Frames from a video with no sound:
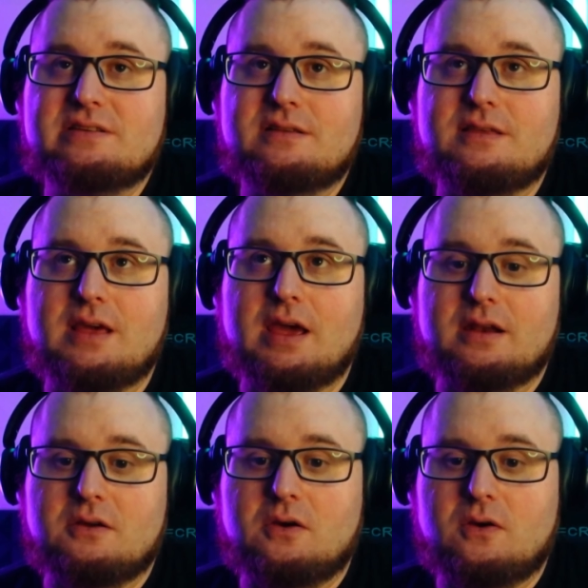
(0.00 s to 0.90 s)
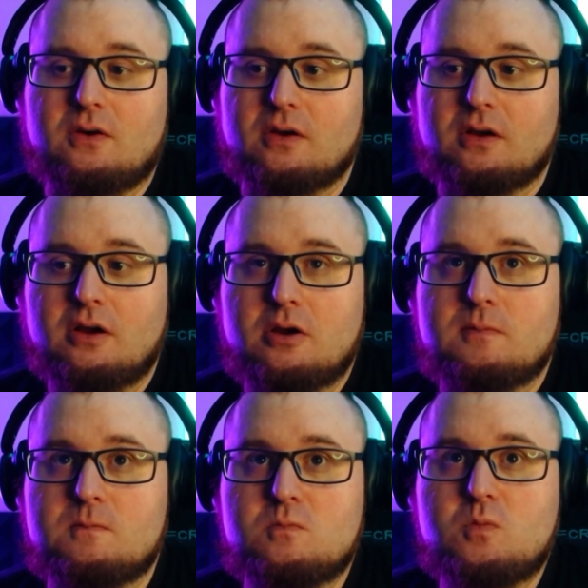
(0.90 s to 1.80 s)
that are
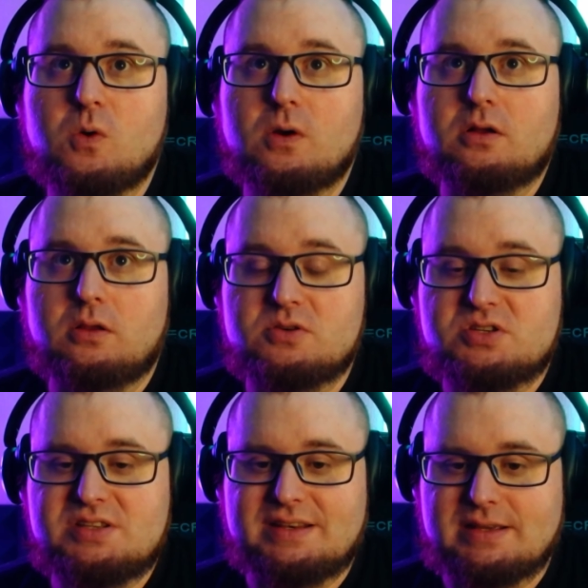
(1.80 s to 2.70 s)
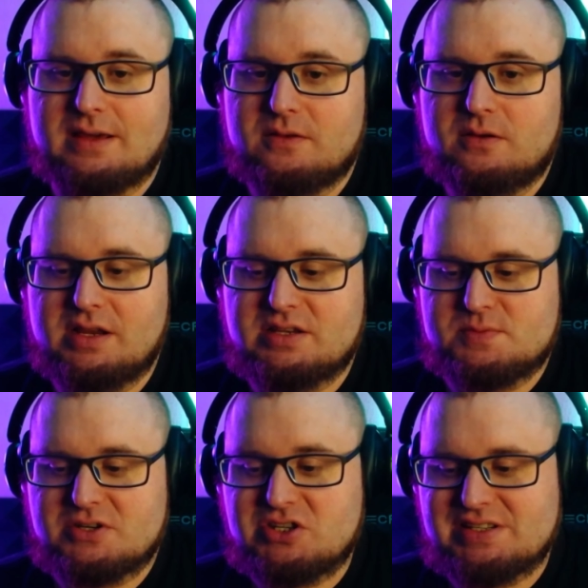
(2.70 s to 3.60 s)
more closely together,
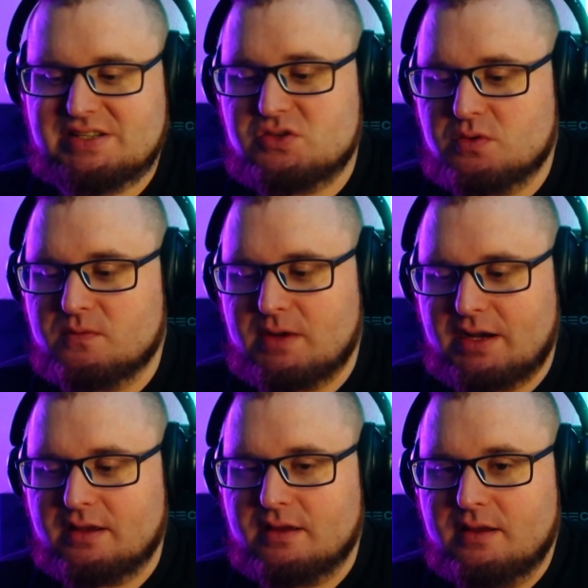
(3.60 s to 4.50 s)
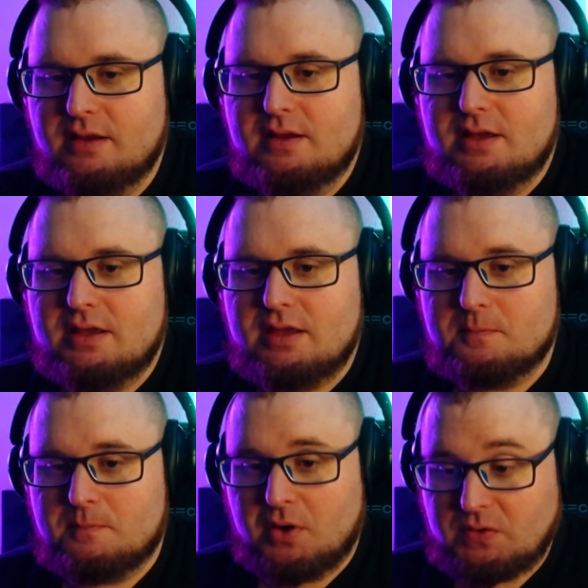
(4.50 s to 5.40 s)
especially since we're running
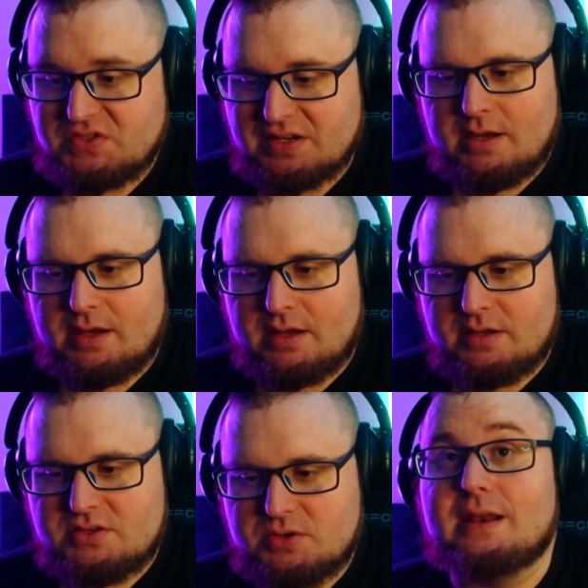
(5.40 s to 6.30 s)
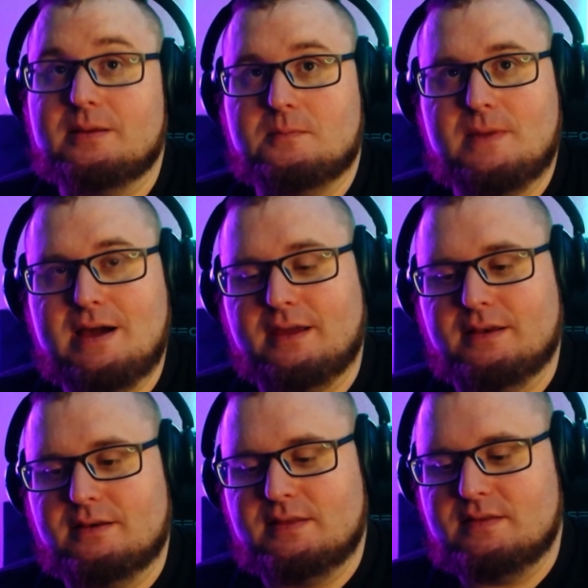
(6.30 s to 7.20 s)
Impulsa. So keep in
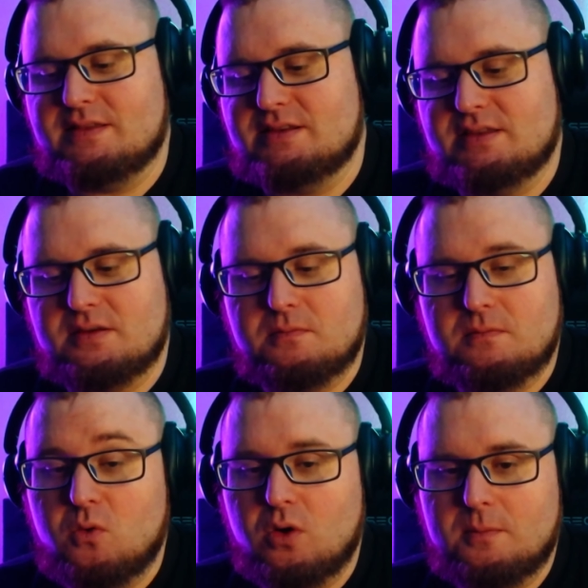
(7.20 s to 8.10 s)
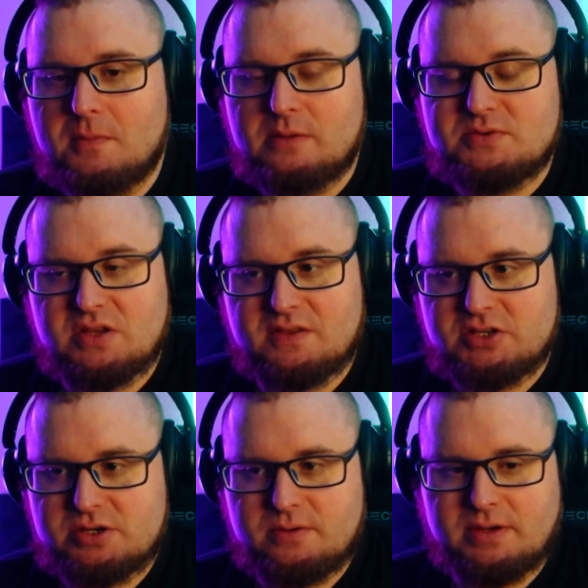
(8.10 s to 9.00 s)
mind that the more mobs on the
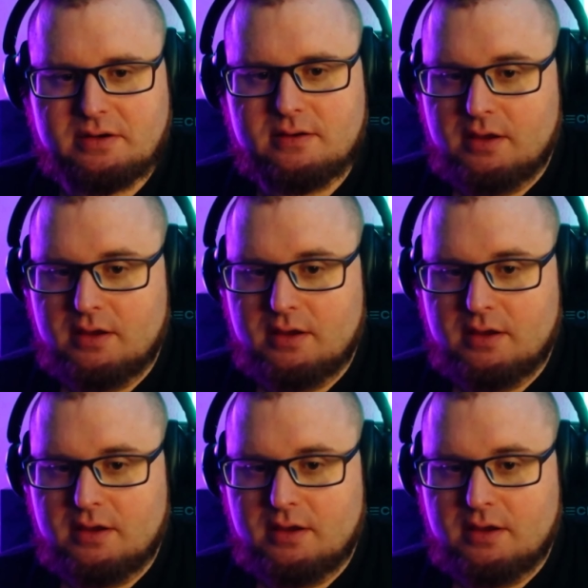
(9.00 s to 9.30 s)
screen,